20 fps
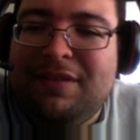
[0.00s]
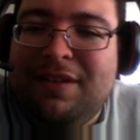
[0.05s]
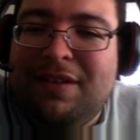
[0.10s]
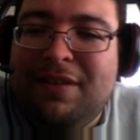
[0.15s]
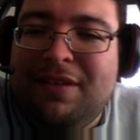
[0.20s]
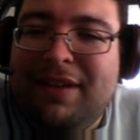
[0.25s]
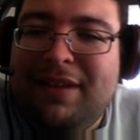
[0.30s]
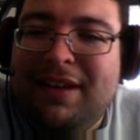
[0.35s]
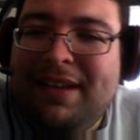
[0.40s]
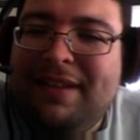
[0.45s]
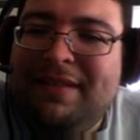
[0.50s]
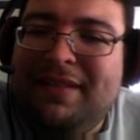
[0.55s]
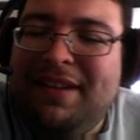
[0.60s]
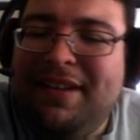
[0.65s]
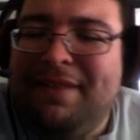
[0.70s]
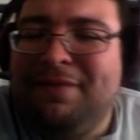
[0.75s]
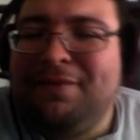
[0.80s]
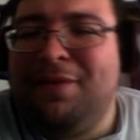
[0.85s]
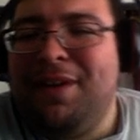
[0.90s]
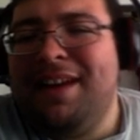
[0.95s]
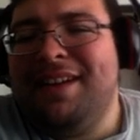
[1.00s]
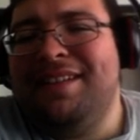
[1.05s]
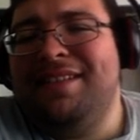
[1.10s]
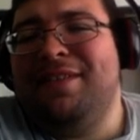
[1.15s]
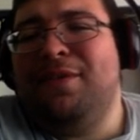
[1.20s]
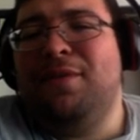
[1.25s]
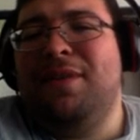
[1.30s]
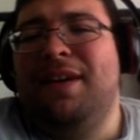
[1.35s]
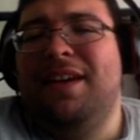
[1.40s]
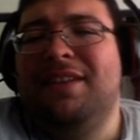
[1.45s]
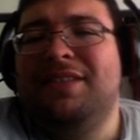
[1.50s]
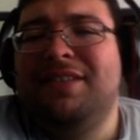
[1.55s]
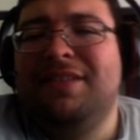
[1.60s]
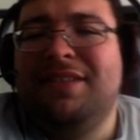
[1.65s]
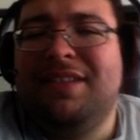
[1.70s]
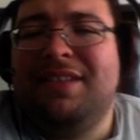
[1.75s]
Although I haven't read in a while, so